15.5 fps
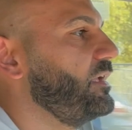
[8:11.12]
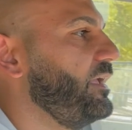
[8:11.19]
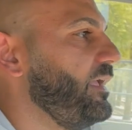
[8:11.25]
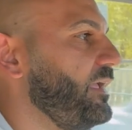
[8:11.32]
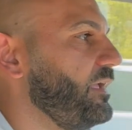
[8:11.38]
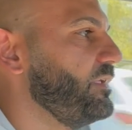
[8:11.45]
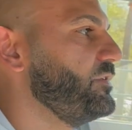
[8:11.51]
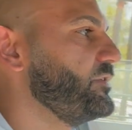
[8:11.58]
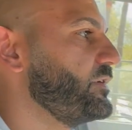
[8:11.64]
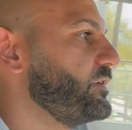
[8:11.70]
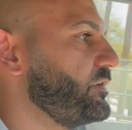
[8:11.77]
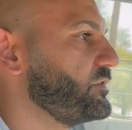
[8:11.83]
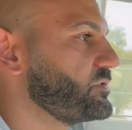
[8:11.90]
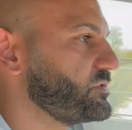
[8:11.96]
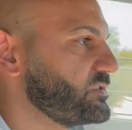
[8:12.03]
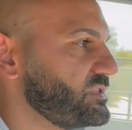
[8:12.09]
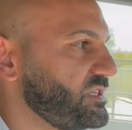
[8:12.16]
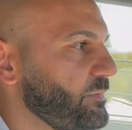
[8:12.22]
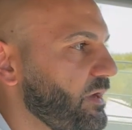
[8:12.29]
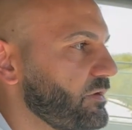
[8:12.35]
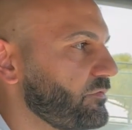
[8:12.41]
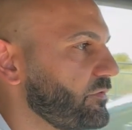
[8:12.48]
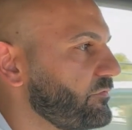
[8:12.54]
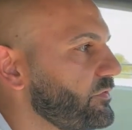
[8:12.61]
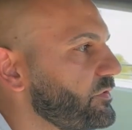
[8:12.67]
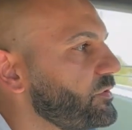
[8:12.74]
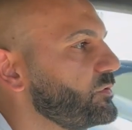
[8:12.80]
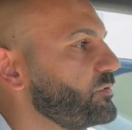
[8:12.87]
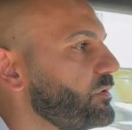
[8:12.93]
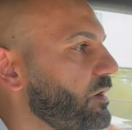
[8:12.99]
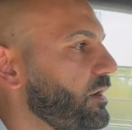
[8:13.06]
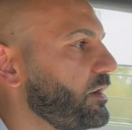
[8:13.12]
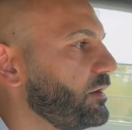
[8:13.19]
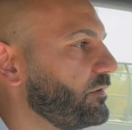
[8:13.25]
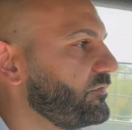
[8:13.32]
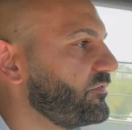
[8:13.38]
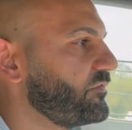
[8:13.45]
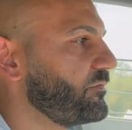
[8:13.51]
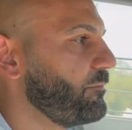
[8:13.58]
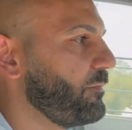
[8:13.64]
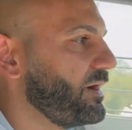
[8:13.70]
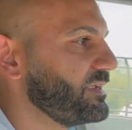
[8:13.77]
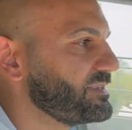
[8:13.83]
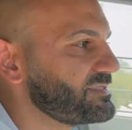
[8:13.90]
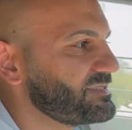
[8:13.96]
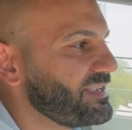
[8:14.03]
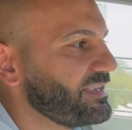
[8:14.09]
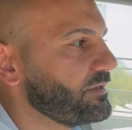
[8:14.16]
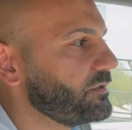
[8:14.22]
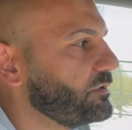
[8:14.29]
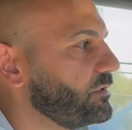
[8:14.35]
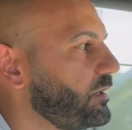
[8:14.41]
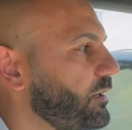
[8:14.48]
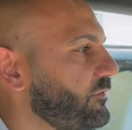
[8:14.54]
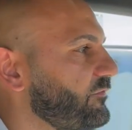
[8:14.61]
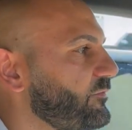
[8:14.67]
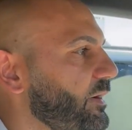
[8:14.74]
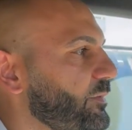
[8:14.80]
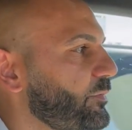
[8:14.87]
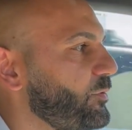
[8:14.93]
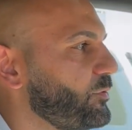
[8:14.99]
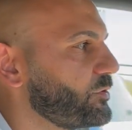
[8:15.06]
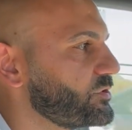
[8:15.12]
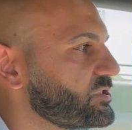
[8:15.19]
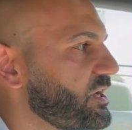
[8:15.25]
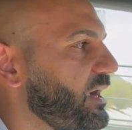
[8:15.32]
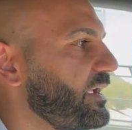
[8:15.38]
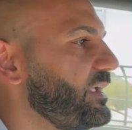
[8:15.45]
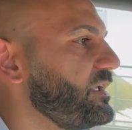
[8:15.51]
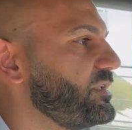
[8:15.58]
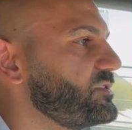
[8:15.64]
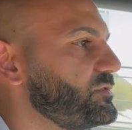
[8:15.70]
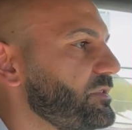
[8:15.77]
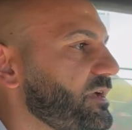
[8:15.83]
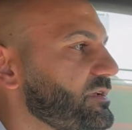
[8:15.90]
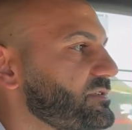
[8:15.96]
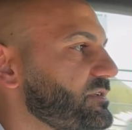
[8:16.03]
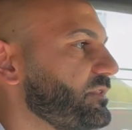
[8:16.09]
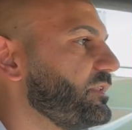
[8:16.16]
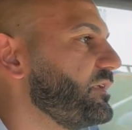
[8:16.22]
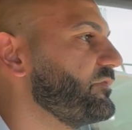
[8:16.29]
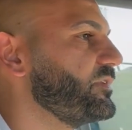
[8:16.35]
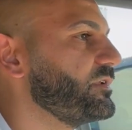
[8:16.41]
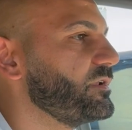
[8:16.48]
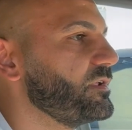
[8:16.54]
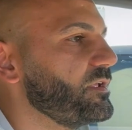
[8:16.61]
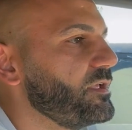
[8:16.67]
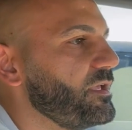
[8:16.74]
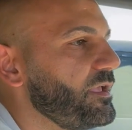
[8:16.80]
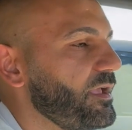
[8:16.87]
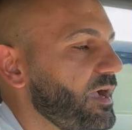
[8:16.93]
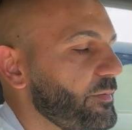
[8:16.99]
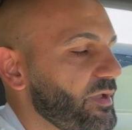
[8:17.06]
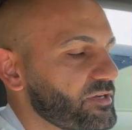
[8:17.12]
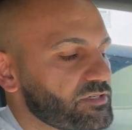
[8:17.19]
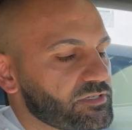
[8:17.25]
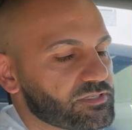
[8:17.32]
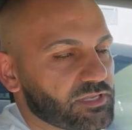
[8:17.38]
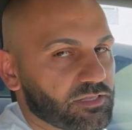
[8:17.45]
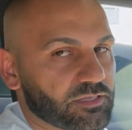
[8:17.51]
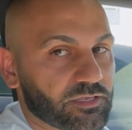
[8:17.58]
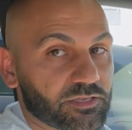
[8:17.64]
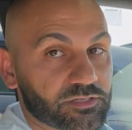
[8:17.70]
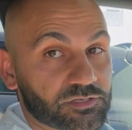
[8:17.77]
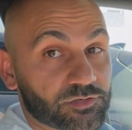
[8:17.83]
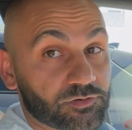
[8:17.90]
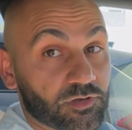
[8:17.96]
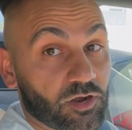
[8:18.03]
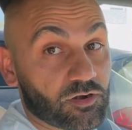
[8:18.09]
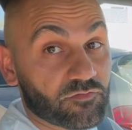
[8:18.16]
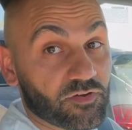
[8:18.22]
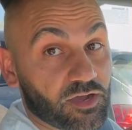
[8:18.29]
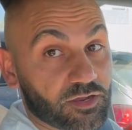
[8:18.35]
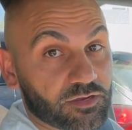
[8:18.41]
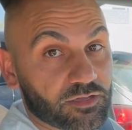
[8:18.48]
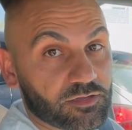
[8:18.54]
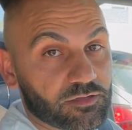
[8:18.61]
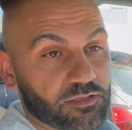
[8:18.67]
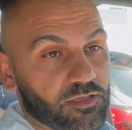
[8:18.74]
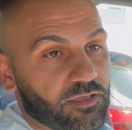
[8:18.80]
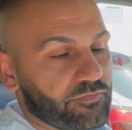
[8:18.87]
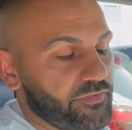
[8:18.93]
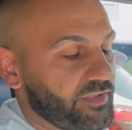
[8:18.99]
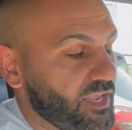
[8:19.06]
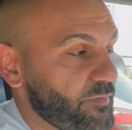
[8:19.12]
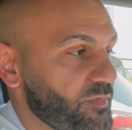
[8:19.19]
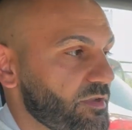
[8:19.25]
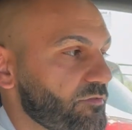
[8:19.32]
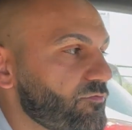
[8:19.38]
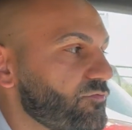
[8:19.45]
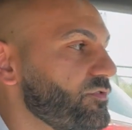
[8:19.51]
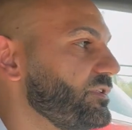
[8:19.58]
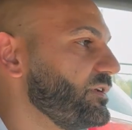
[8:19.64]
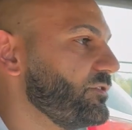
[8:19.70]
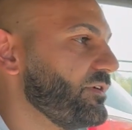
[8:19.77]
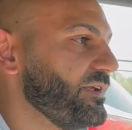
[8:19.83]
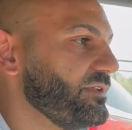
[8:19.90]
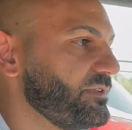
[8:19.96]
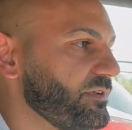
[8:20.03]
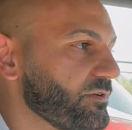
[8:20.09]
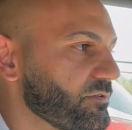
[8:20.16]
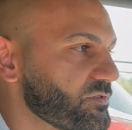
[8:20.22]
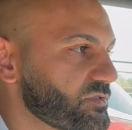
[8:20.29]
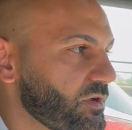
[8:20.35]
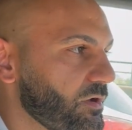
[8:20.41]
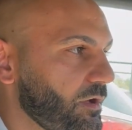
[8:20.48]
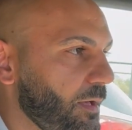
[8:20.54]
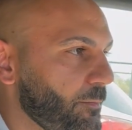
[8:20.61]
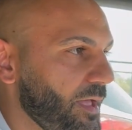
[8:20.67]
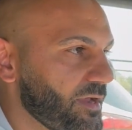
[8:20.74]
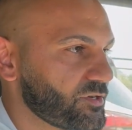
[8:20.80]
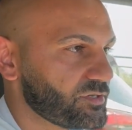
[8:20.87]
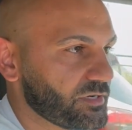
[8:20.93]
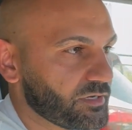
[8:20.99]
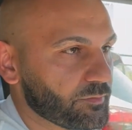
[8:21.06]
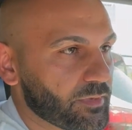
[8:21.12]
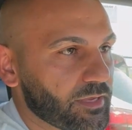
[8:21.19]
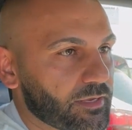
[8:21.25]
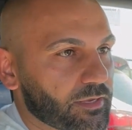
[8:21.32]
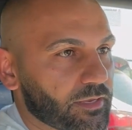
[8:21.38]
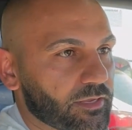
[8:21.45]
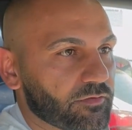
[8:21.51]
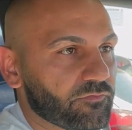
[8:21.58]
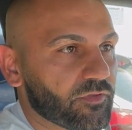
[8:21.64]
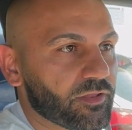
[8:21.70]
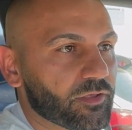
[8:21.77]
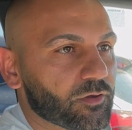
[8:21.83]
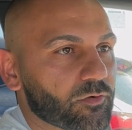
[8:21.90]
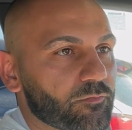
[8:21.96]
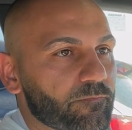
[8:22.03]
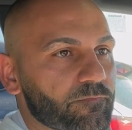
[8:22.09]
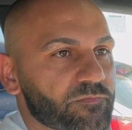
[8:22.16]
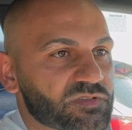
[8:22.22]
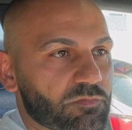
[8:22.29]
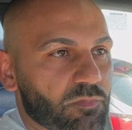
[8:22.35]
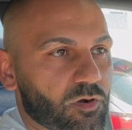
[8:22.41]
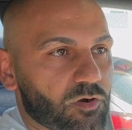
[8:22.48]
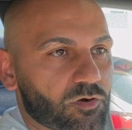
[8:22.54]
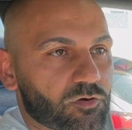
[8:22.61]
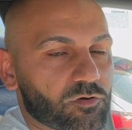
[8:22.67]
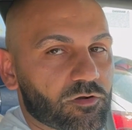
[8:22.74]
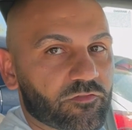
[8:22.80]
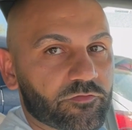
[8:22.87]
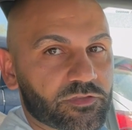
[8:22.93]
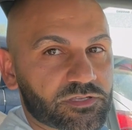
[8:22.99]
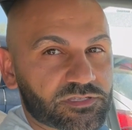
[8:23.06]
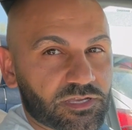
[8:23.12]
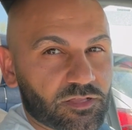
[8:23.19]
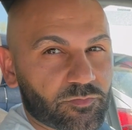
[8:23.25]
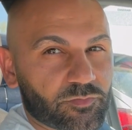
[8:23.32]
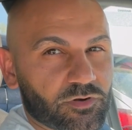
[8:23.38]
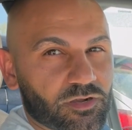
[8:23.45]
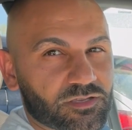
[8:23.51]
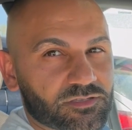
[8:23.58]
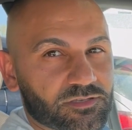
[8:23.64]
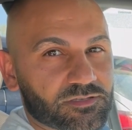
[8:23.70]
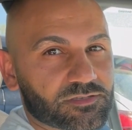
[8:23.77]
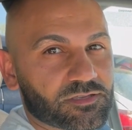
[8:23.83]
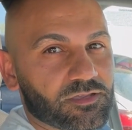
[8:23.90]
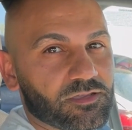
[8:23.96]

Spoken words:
and you can also see my review of my sale of my Porsche Cayenne 2011. I'm actually selling it to Carvana. They gave me a really great deal, so I'm actually going to make a video tomorrow of the sale process.